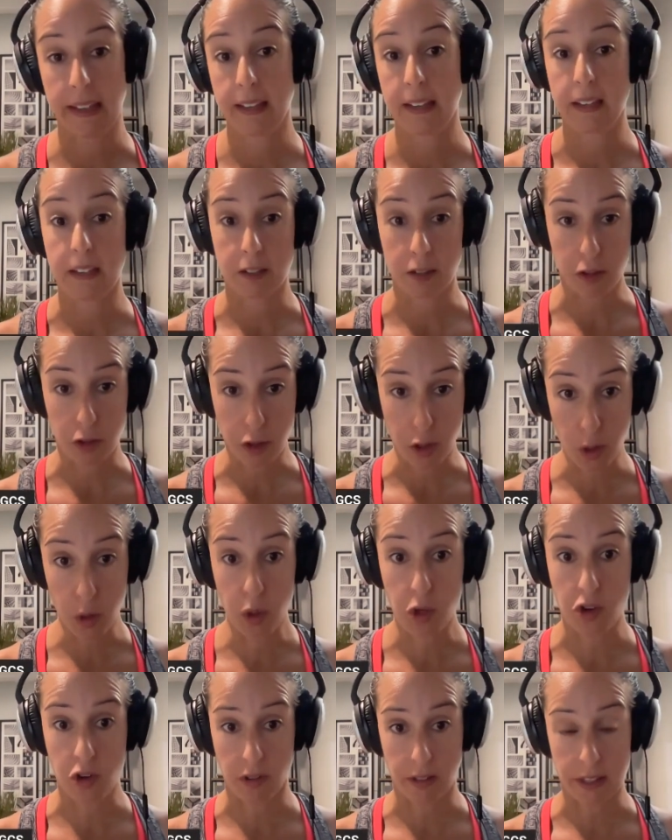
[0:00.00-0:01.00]
is
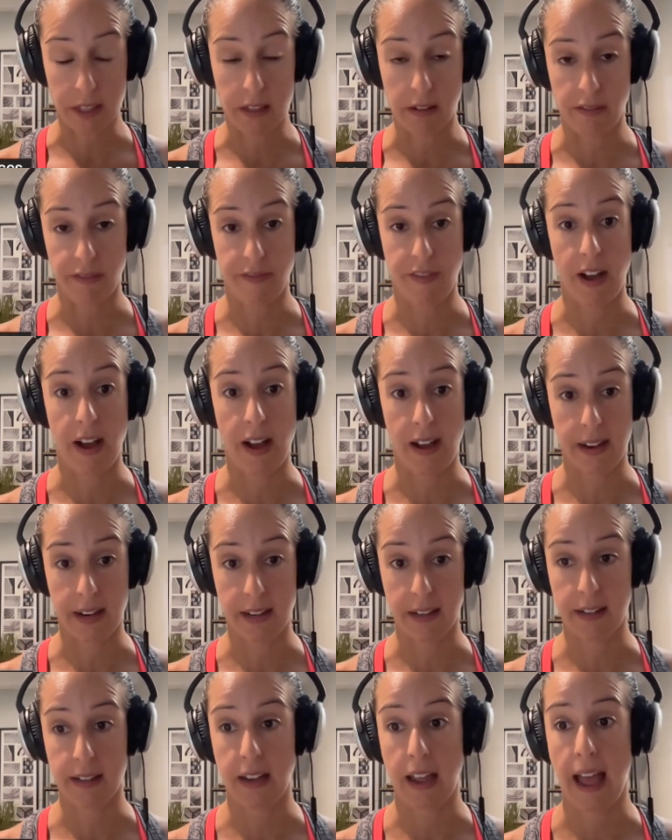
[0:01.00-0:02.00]
usually
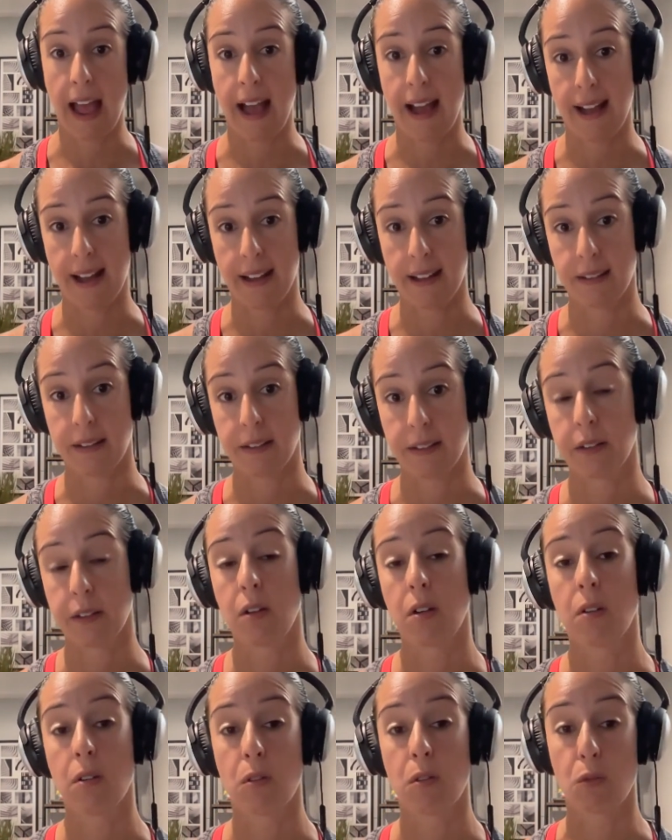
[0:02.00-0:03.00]
defined as
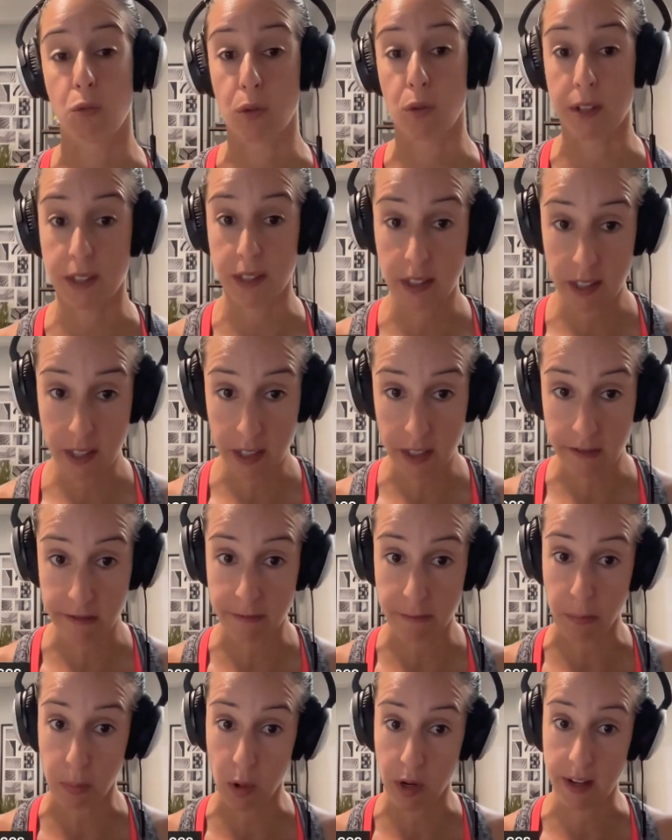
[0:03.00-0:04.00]

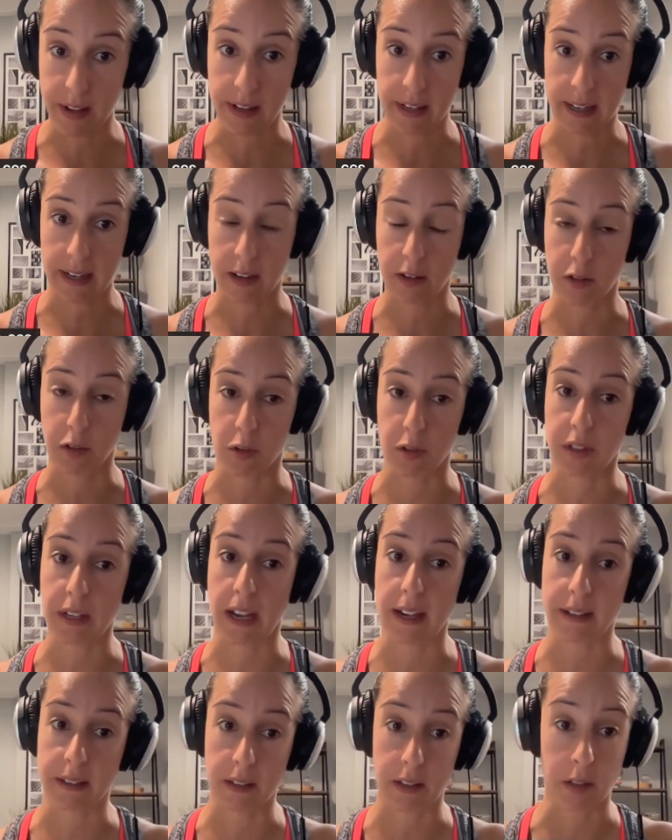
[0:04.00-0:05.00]
resistive breathing
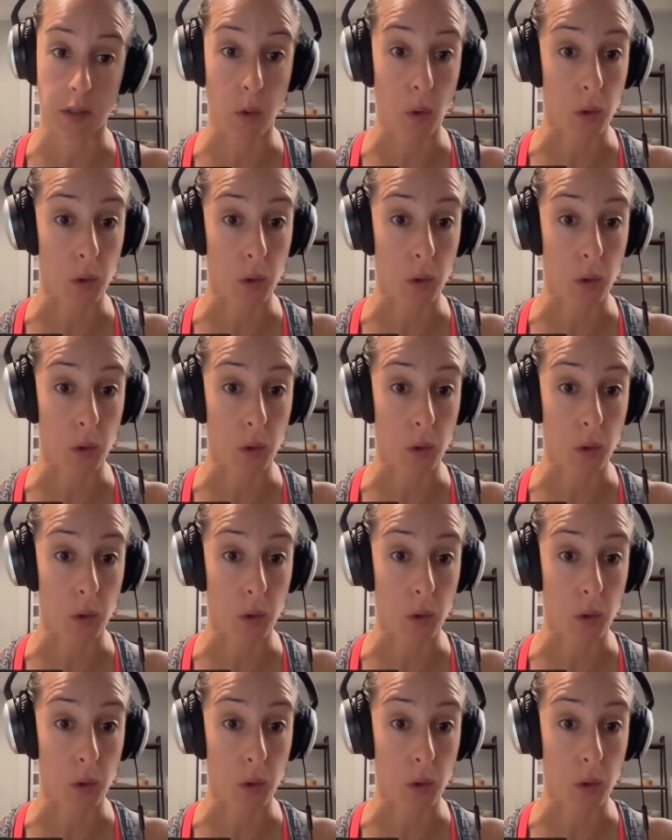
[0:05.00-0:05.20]
exercises